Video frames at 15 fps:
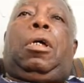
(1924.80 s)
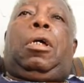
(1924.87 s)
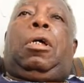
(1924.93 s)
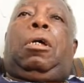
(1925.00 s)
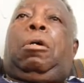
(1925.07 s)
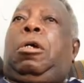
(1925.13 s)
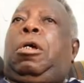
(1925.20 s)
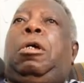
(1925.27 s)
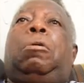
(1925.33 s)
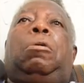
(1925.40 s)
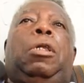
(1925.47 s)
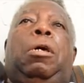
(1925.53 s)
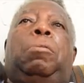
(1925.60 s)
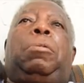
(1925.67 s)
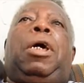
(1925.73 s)

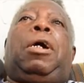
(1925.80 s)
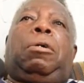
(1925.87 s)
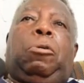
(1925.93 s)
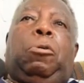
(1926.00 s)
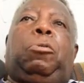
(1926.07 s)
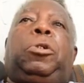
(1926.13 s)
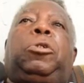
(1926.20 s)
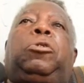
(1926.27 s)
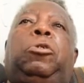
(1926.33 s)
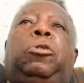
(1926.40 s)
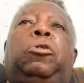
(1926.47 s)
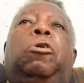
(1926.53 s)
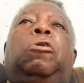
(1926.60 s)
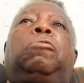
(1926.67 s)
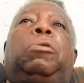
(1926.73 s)
I always
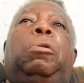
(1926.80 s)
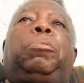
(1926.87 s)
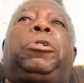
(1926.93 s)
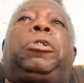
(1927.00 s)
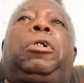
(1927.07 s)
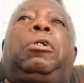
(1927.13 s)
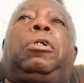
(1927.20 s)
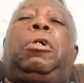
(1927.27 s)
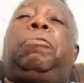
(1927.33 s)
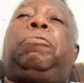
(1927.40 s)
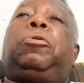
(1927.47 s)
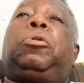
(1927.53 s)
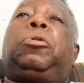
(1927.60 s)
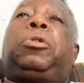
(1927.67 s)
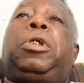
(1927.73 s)
talk about Britain. If
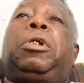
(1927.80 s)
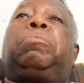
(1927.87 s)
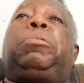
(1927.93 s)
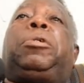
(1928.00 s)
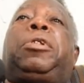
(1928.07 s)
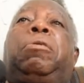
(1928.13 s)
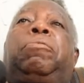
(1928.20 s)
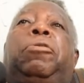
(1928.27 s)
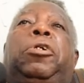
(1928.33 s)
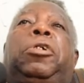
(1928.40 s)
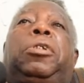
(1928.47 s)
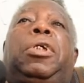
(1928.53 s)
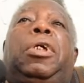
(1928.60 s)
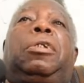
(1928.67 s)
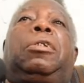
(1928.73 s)
you take Britain for
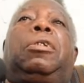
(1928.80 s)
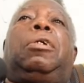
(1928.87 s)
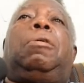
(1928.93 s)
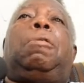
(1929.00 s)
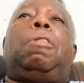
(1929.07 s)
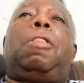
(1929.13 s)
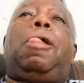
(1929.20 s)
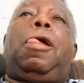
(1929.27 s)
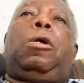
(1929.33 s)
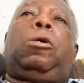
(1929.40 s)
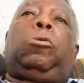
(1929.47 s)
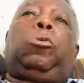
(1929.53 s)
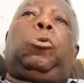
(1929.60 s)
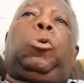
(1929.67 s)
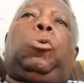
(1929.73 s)
instance,
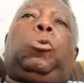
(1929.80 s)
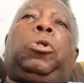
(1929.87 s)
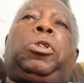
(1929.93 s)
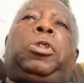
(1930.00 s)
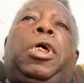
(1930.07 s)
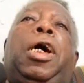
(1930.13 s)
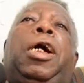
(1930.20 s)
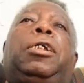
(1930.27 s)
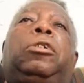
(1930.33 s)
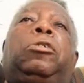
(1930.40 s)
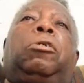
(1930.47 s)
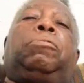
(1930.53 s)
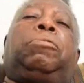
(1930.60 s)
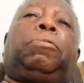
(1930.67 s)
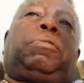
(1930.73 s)
you retire at the
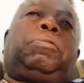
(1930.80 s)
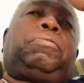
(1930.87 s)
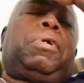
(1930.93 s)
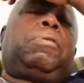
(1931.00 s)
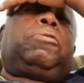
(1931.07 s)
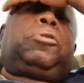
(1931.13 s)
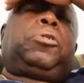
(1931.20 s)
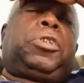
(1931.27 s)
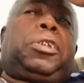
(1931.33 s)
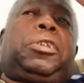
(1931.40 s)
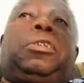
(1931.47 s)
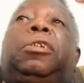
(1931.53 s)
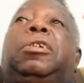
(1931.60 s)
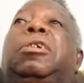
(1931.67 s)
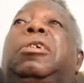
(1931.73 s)
age of 55 or 60.